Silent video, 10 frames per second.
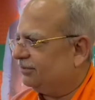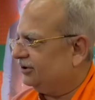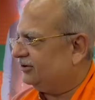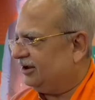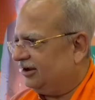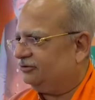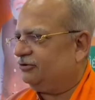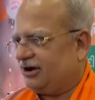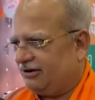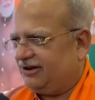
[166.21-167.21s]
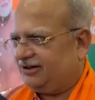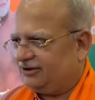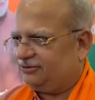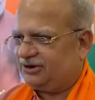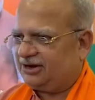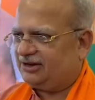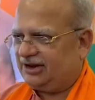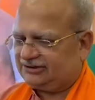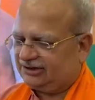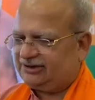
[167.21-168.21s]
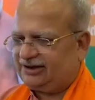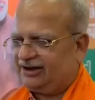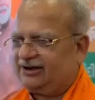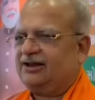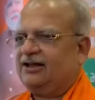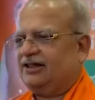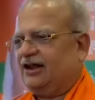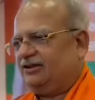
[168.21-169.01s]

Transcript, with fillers: journalists who are covering the Gujarat elections, and that